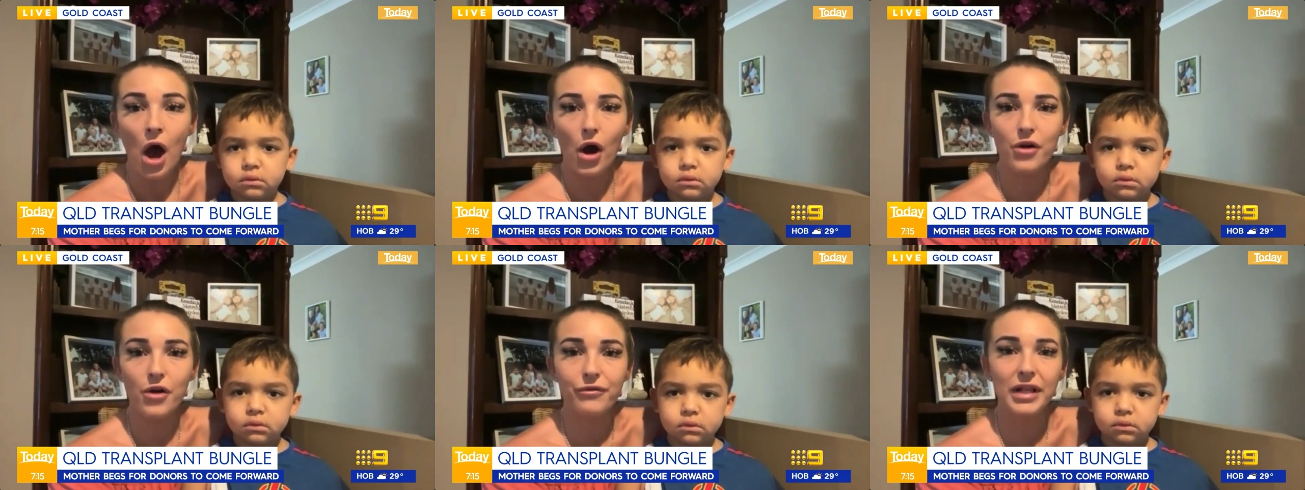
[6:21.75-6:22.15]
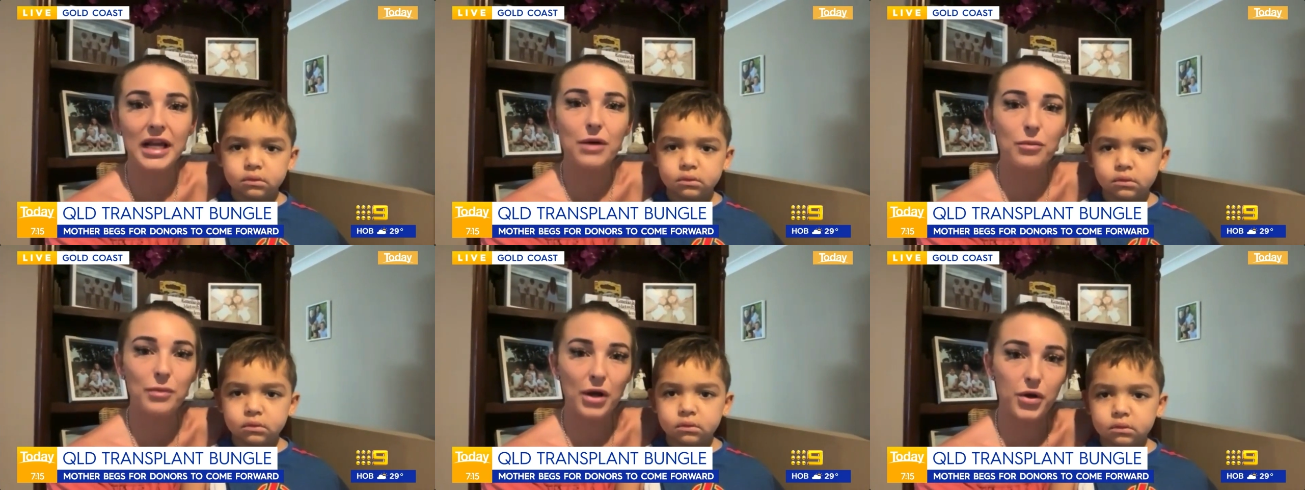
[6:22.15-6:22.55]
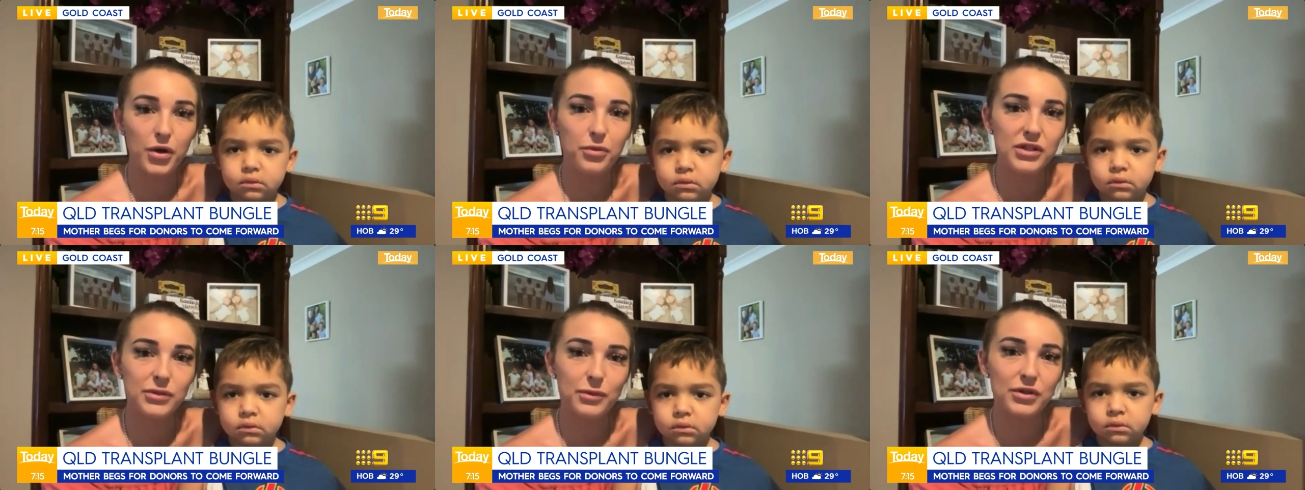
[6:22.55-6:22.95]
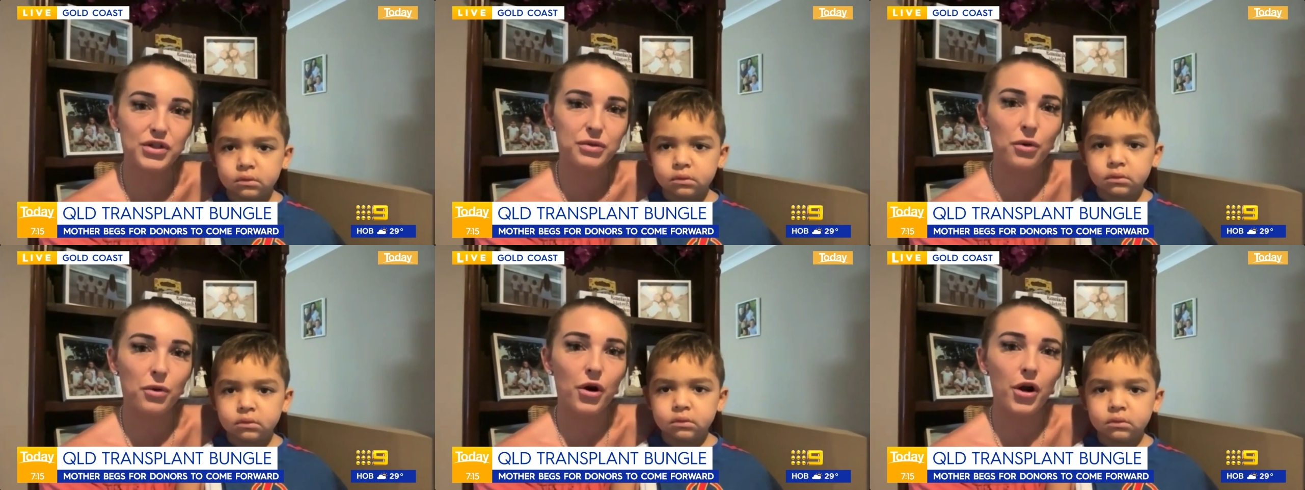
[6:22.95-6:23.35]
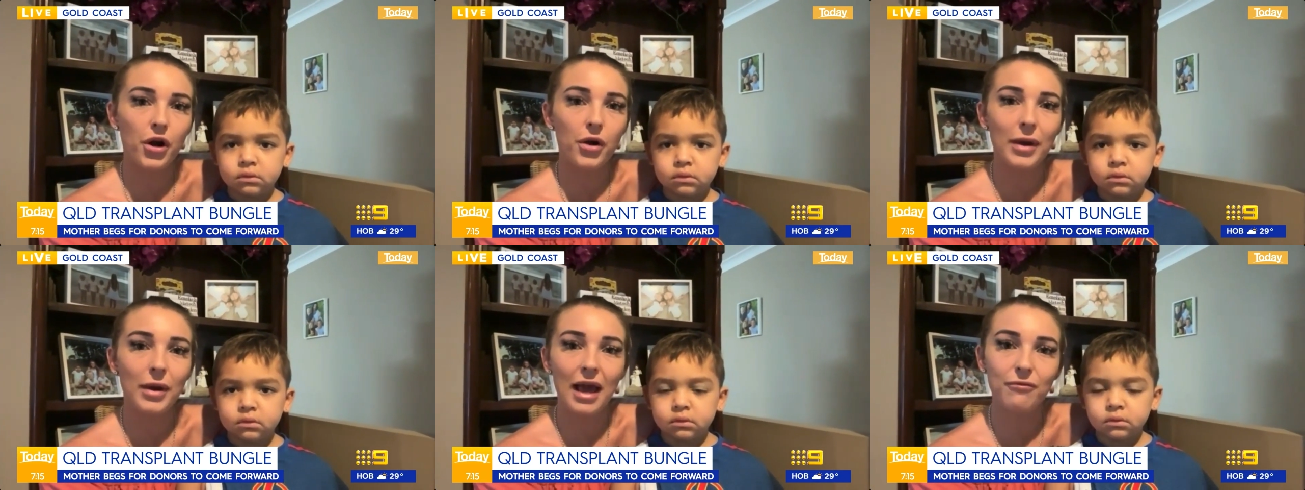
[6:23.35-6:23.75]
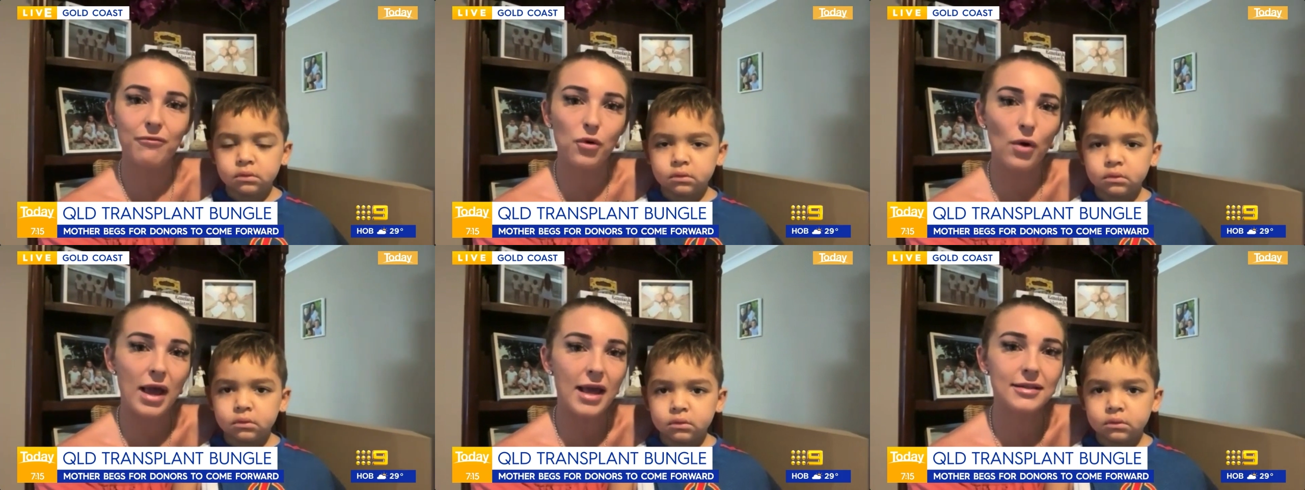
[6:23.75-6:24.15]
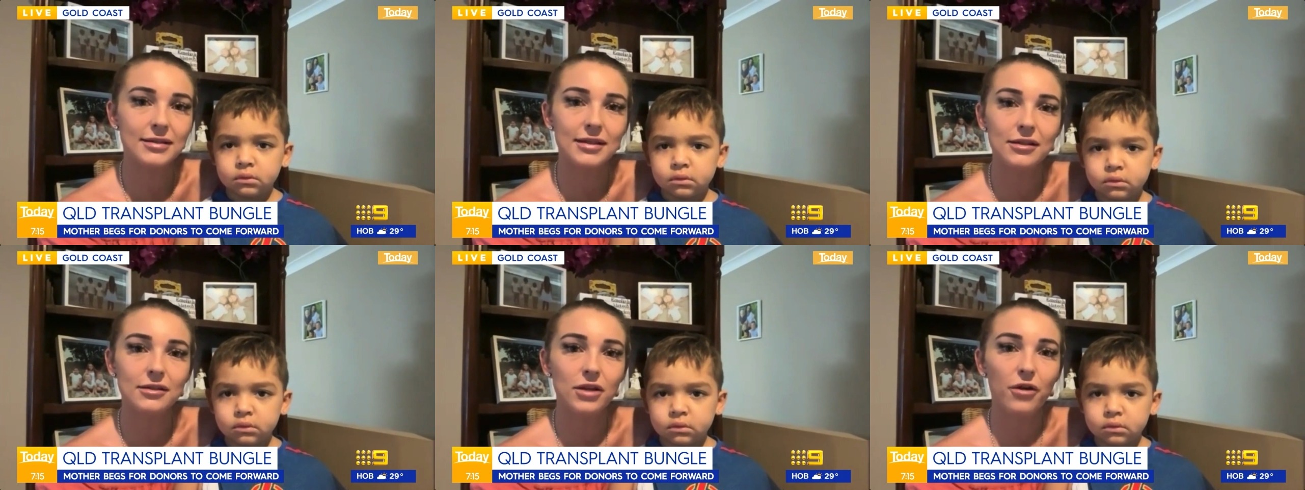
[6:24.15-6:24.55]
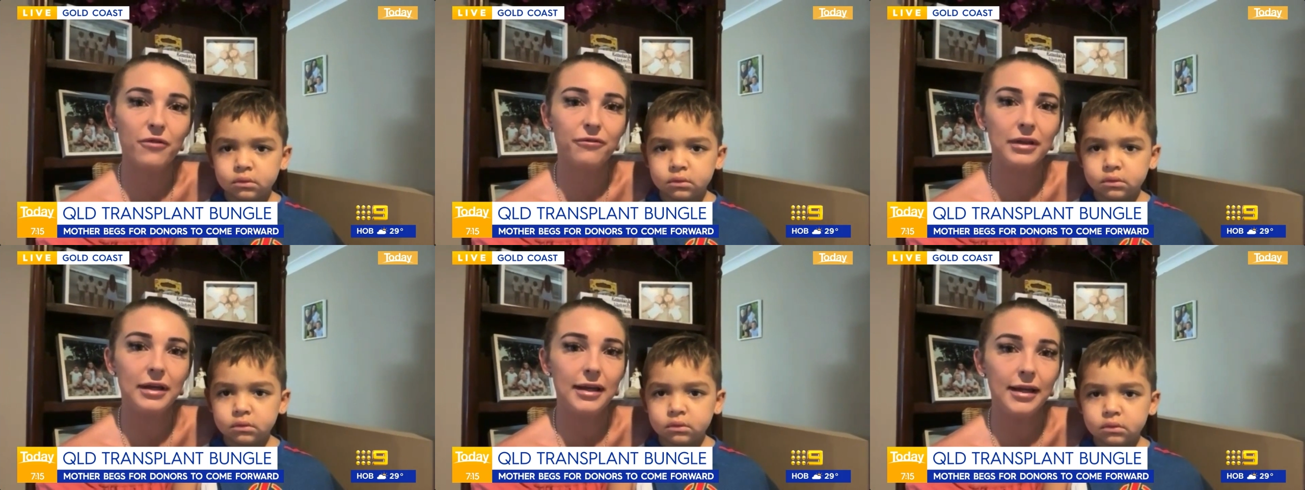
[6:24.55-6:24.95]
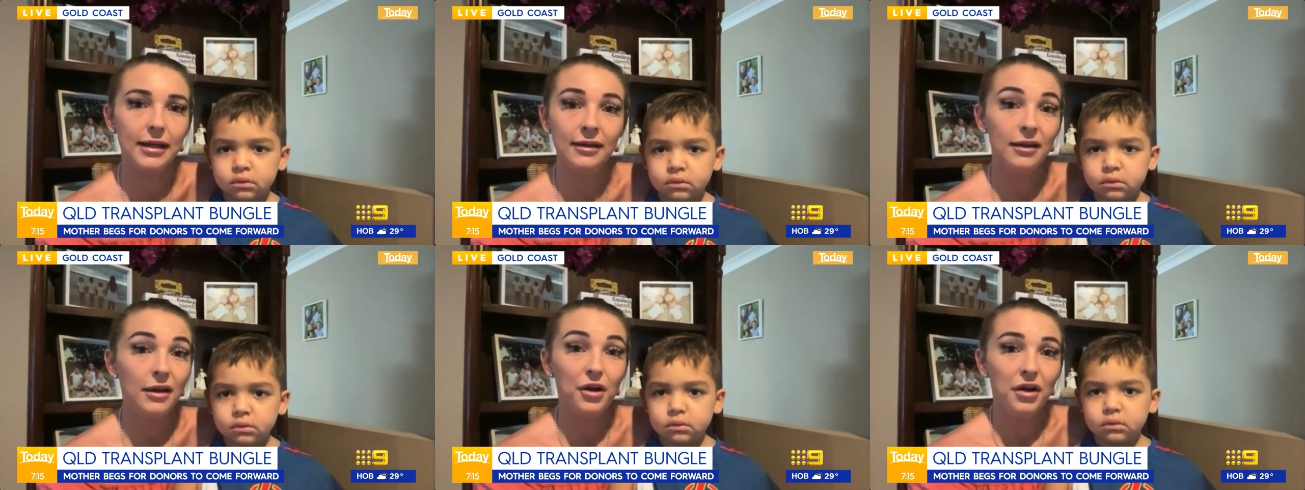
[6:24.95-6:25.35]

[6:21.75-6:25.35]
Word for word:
Speaker 1: Hopefully when we go to Brisbane tomorrow we have more answers. Hopefully